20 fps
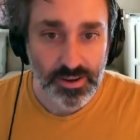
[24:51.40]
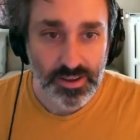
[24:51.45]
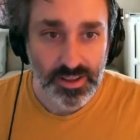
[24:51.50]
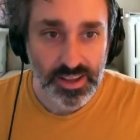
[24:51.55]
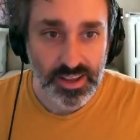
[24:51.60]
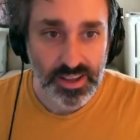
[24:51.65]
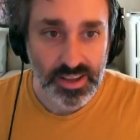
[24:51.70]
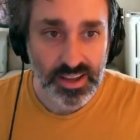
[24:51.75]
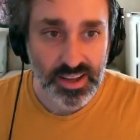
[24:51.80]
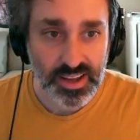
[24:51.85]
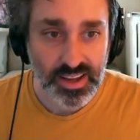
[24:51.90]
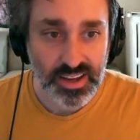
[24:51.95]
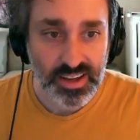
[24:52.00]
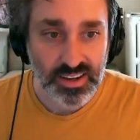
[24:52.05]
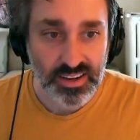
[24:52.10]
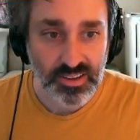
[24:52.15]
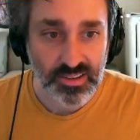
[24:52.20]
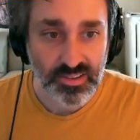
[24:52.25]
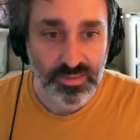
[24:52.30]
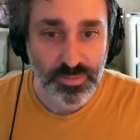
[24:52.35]

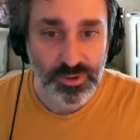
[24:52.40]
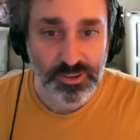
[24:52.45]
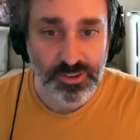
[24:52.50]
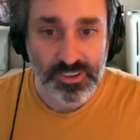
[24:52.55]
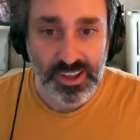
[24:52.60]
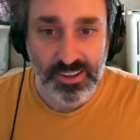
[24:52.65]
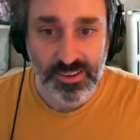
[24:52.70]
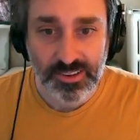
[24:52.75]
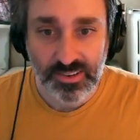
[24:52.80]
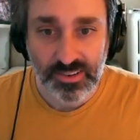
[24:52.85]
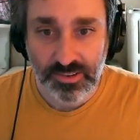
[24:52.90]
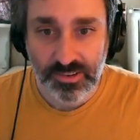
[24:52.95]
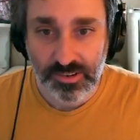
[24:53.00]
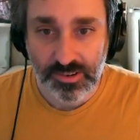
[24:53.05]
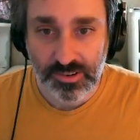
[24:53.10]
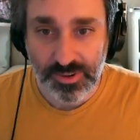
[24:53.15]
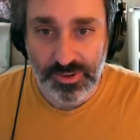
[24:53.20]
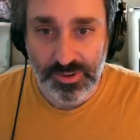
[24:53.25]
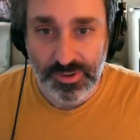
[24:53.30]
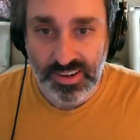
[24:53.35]
And those middle values
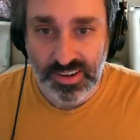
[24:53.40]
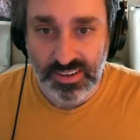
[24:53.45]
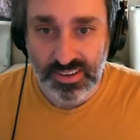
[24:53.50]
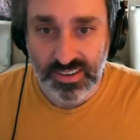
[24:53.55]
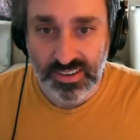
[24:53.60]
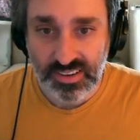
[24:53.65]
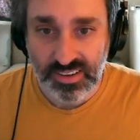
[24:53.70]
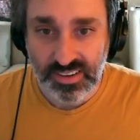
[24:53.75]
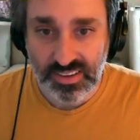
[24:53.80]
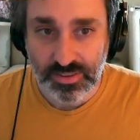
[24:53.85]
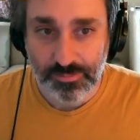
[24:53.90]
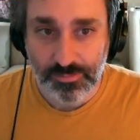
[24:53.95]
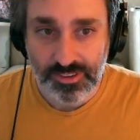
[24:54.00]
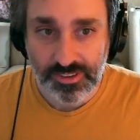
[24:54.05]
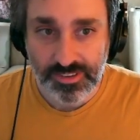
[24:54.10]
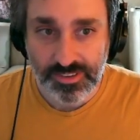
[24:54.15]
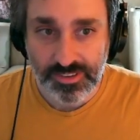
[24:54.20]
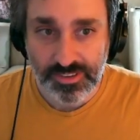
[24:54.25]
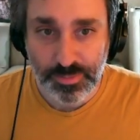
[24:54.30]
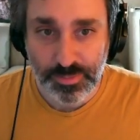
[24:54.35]
correspond to some of the
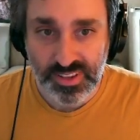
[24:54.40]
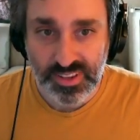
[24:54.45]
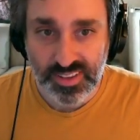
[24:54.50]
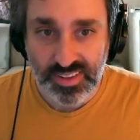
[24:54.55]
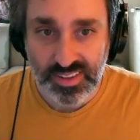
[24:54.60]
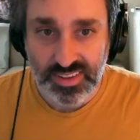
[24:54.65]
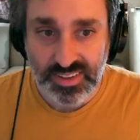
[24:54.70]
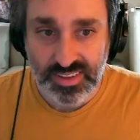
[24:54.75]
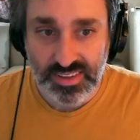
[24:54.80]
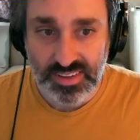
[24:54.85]
filaments.